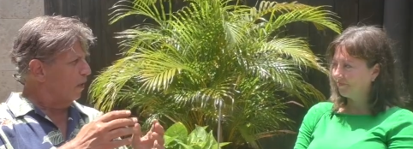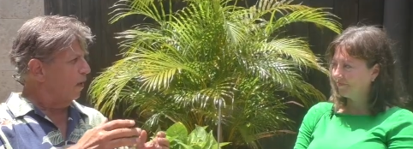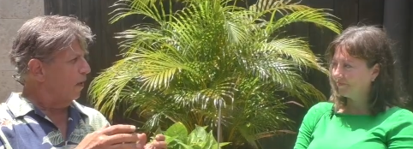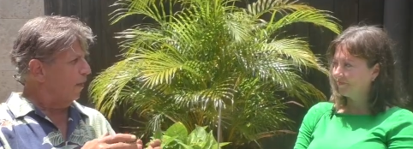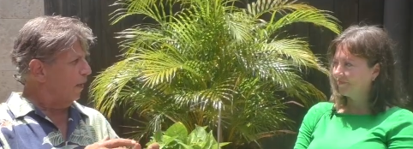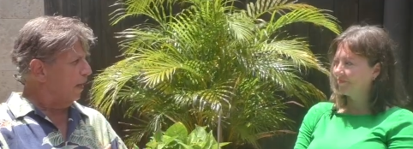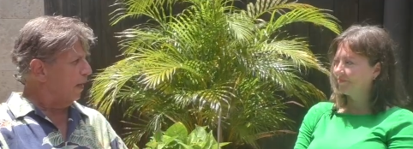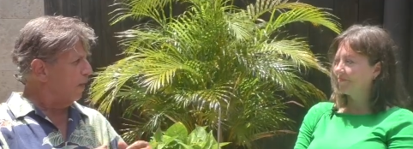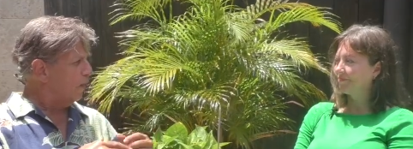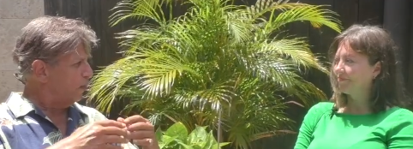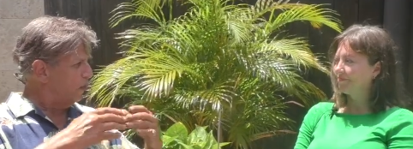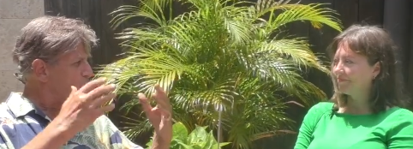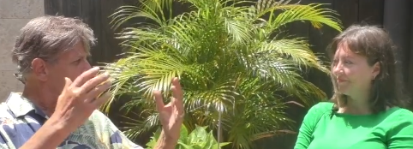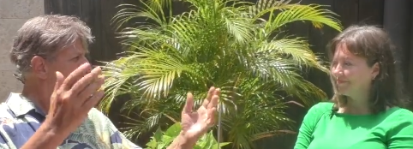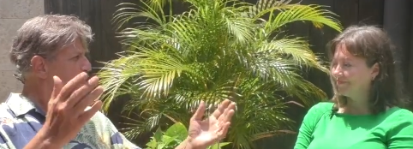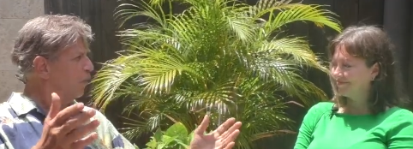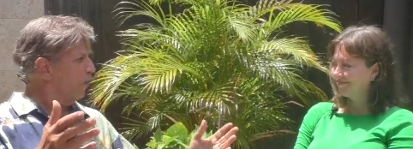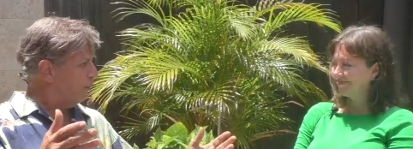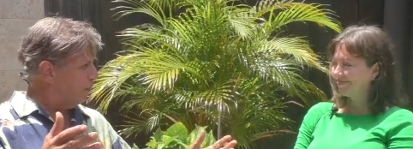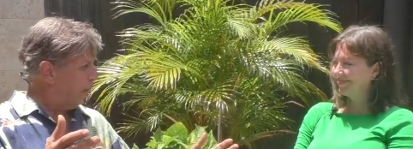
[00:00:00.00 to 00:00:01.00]
Speaker 1: and all that, because they're
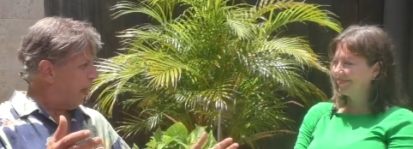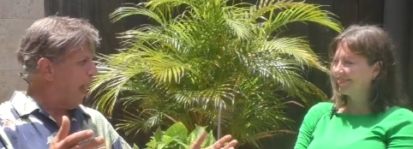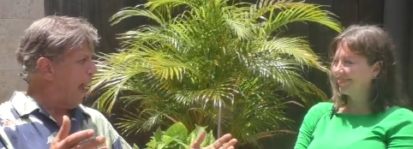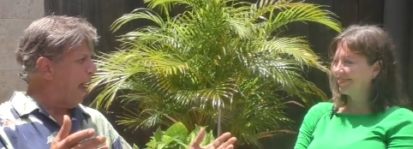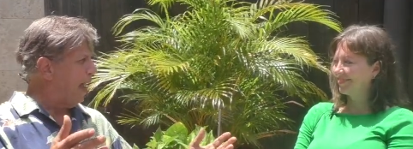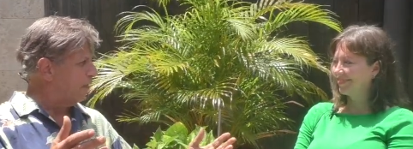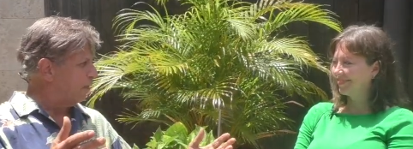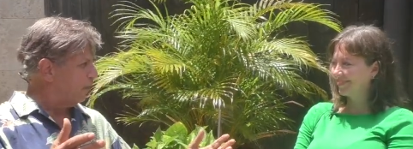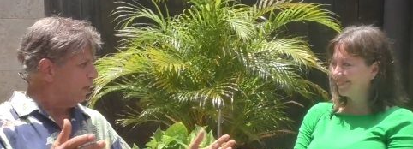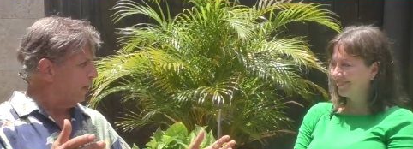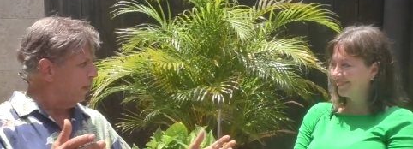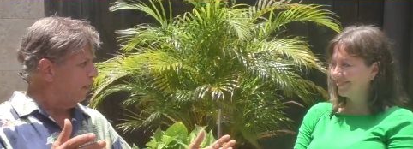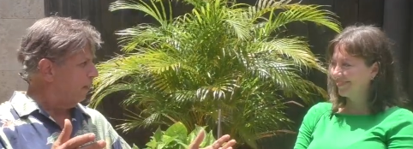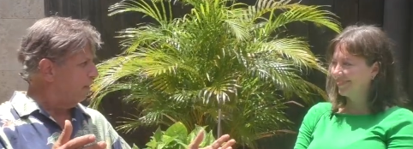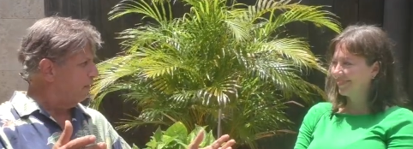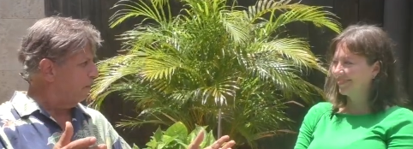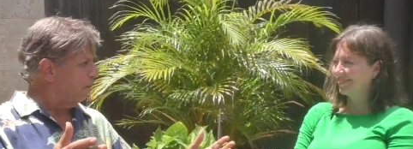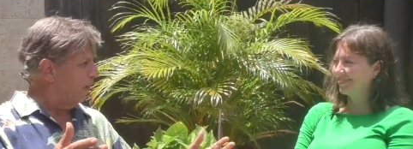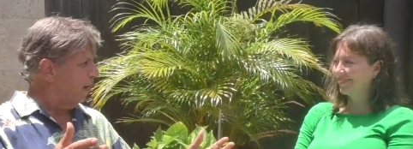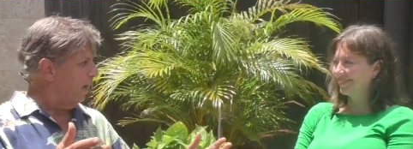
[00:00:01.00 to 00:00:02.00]
so past it
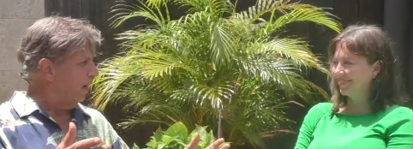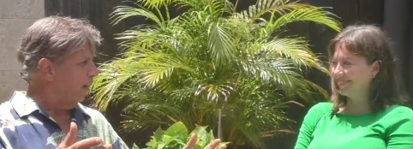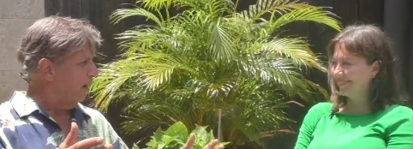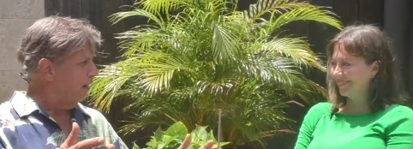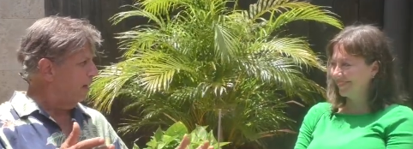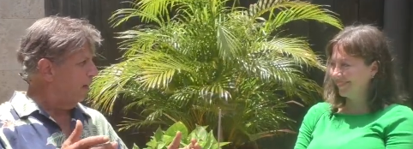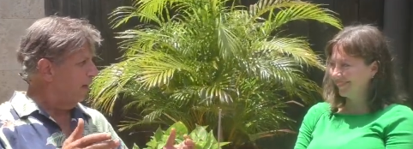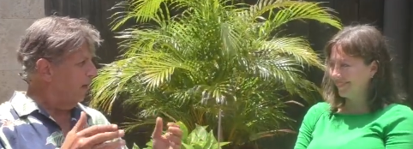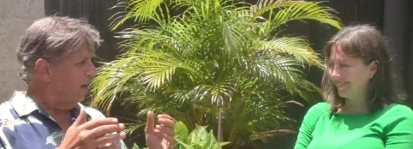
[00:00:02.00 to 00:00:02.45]
right?